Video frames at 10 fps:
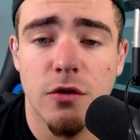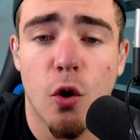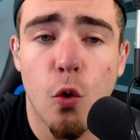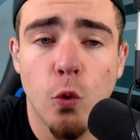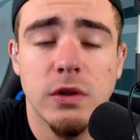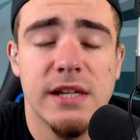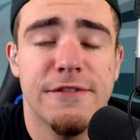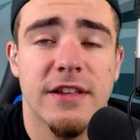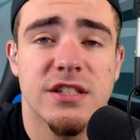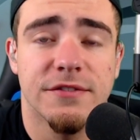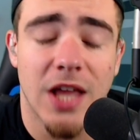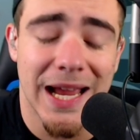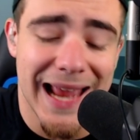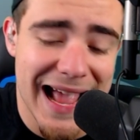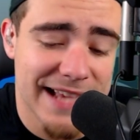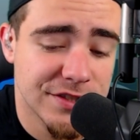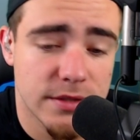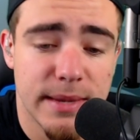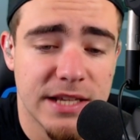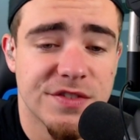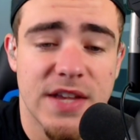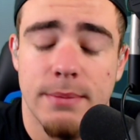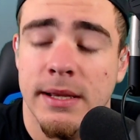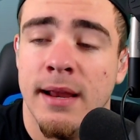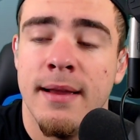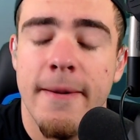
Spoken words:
The whole defensive line has to make a statement.